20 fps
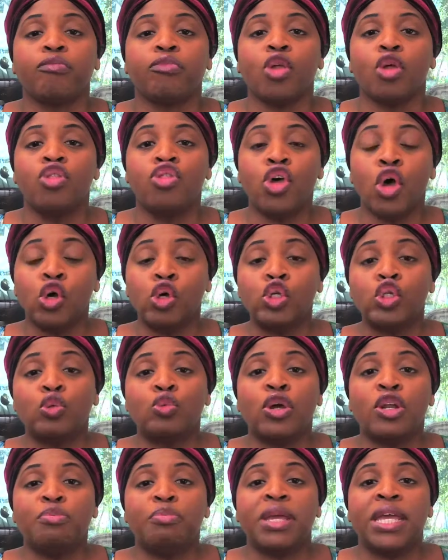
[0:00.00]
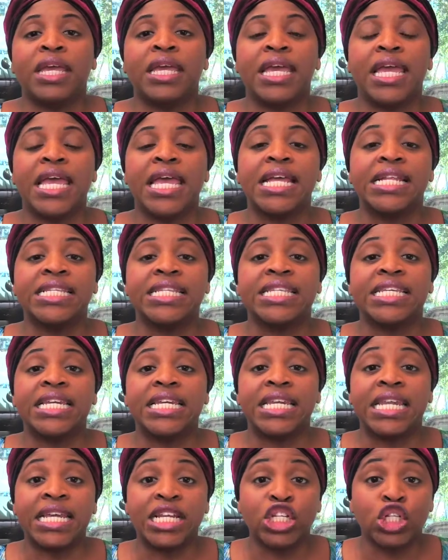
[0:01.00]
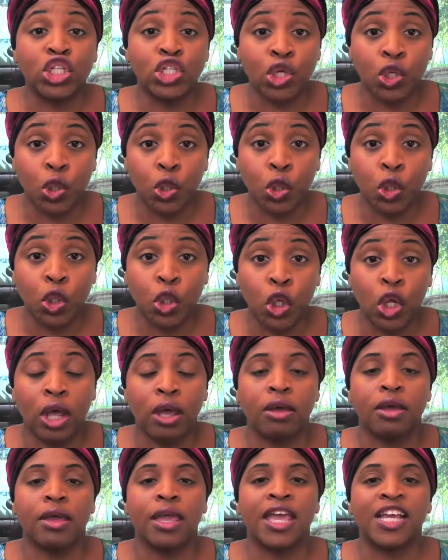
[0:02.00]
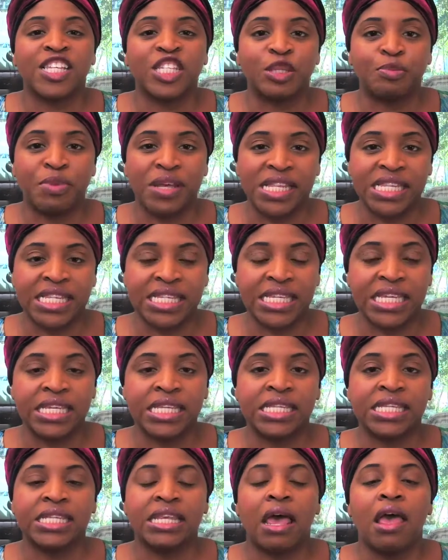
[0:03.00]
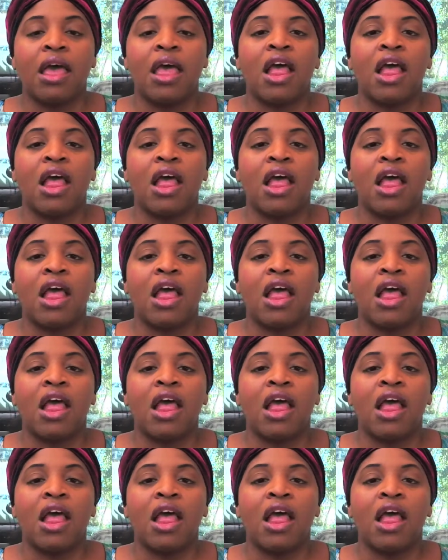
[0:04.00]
those would be incidental expenses